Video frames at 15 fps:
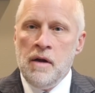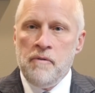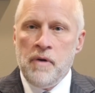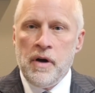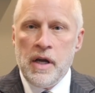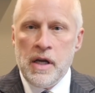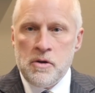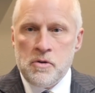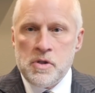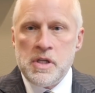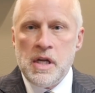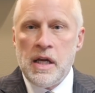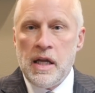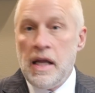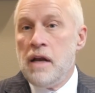very
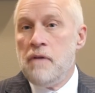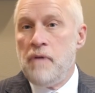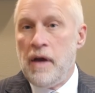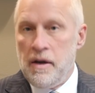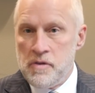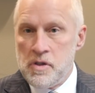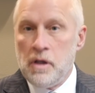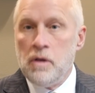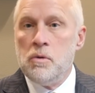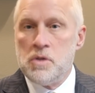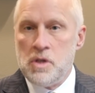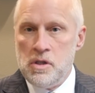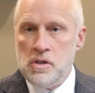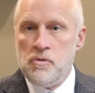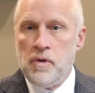interesting and innovative
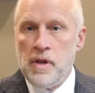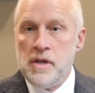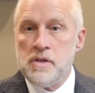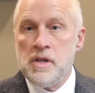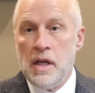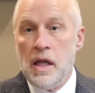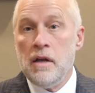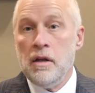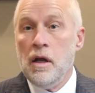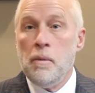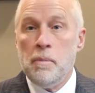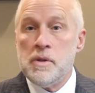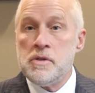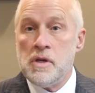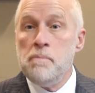solutions for this and then
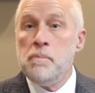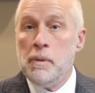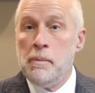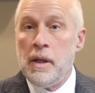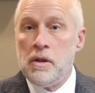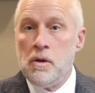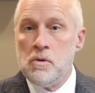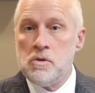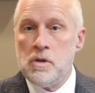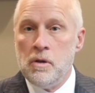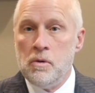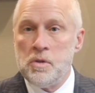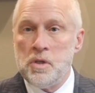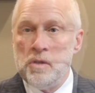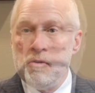help us implement those
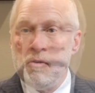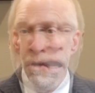solutions.